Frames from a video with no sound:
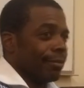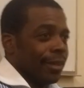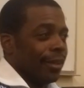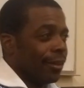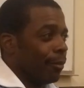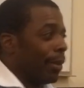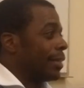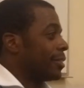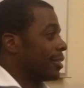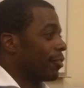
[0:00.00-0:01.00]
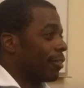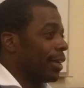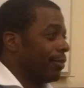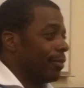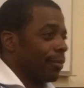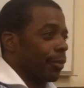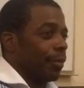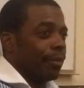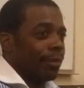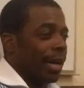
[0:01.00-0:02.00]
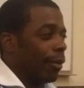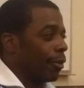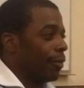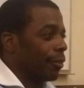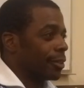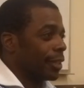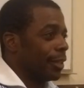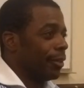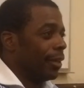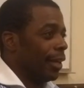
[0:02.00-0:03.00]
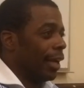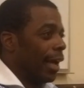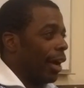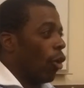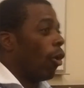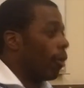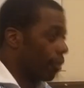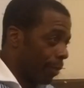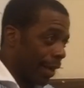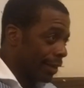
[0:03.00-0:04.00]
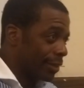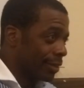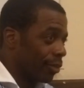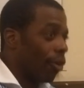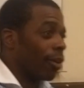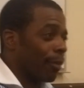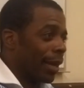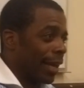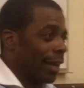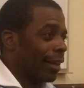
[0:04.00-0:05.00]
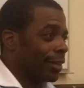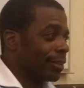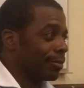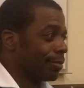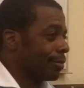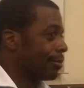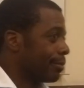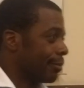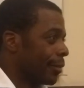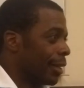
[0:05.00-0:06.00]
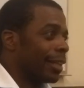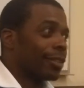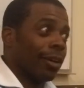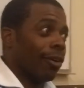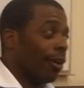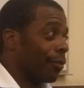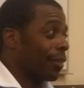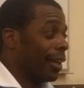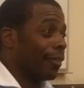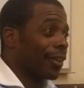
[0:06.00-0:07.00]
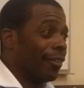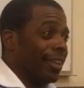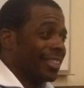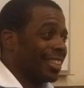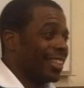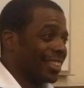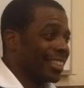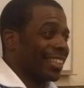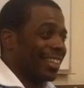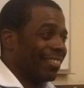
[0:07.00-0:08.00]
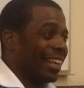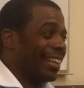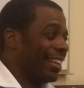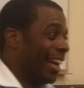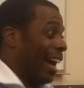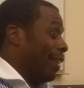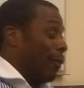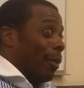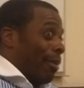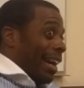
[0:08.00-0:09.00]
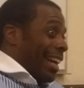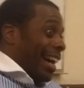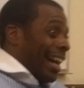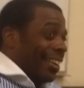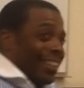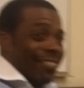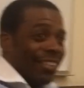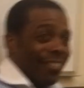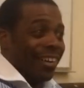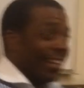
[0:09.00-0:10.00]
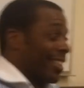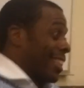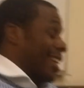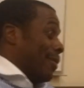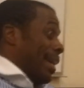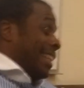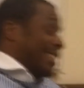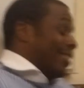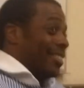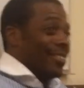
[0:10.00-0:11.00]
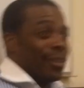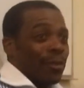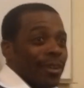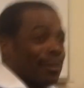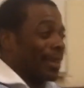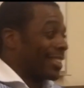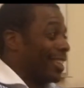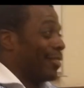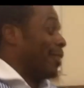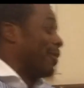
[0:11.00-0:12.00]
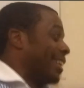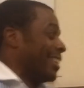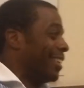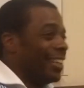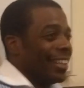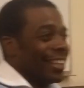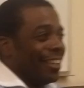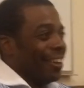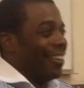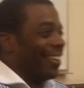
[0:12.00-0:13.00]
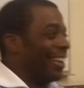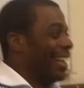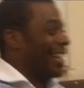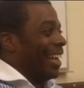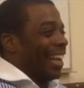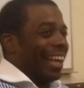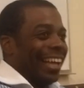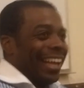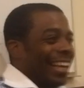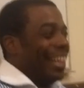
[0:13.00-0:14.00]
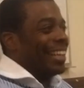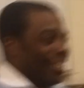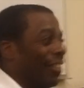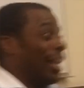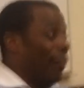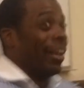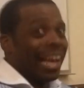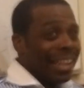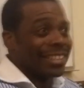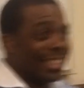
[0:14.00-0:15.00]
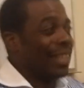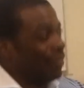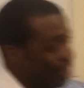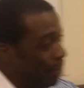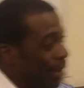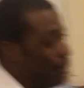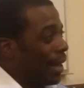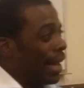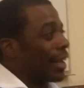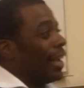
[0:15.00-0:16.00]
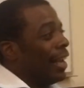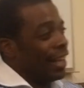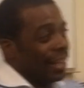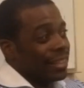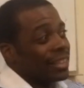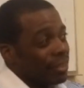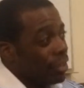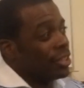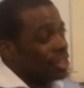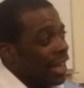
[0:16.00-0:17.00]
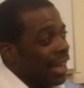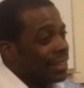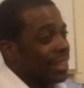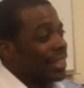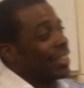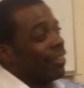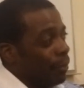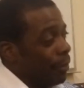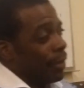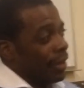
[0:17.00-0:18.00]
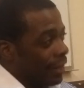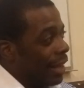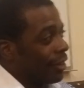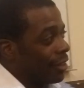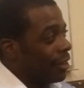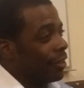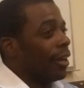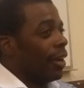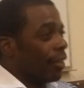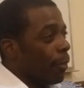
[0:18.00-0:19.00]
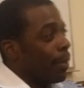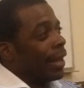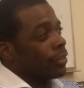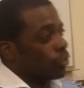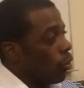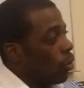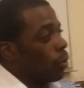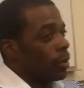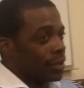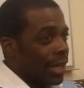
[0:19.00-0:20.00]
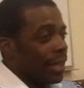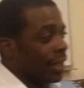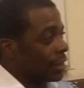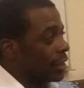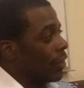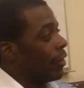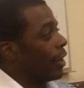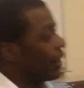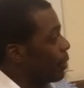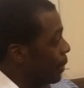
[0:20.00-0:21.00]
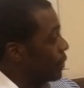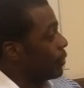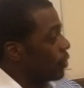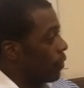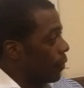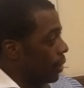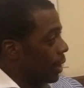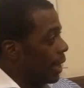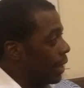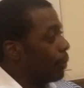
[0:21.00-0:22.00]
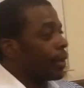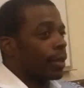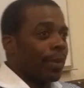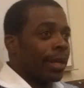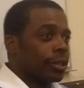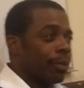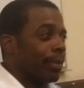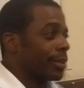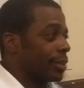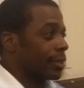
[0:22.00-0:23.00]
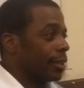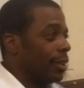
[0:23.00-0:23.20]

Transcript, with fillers: You know, a bachelor's degree from Harvard University. All the banks, all the bank analysts. And when you work, that's an awful hell of a coincidence, isn't it? Right? I'm, I'm a bright guy. Don't get me wrong. I also think I'm handsome too, and the world's best lover. But you know, in reality, if you step back, it's a good chance that instead of being that good, the bank's goal is not necessarily to get the best return for the client, but to manage their business.